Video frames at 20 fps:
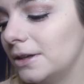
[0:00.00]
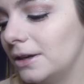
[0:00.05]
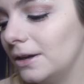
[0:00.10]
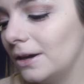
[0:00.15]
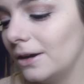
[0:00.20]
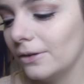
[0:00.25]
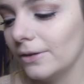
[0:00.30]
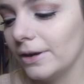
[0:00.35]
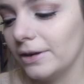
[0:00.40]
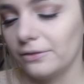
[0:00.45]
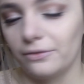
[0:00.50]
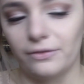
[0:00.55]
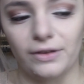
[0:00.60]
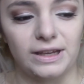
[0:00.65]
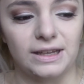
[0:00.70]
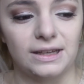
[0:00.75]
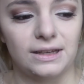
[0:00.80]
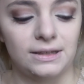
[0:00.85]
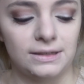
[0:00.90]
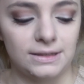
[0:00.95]
or
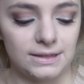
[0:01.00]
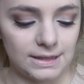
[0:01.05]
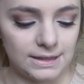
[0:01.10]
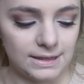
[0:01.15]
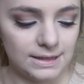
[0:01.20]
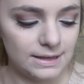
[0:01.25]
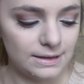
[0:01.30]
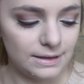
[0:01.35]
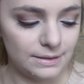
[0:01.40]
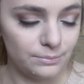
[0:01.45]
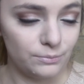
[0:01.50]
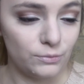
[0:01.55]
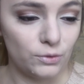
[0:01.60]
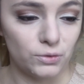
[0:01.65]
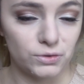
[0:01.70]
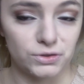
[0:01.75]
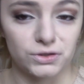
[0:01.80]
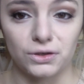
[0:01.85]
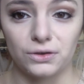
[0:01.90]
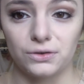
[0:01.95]
anything, I'm
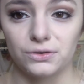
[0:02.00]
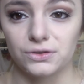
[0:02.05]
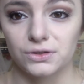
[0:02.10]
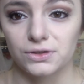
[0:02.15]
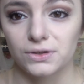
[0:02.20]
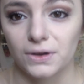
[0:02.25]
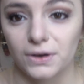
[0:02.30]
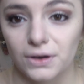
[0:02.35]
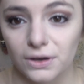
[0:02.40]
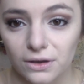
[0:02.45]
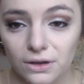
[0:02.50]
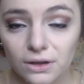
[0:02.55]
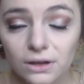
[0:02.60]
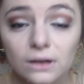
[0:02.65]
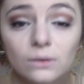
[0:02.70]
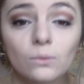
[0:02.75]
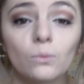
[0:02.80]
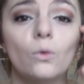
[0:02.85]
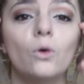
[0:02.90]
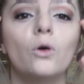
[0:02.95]
more so just gonna
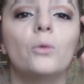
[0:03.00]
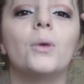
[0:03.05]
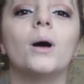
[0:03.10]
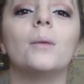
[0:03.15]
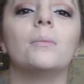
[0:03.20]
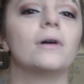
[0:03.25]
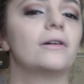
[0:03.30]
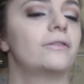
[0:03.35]
warm up my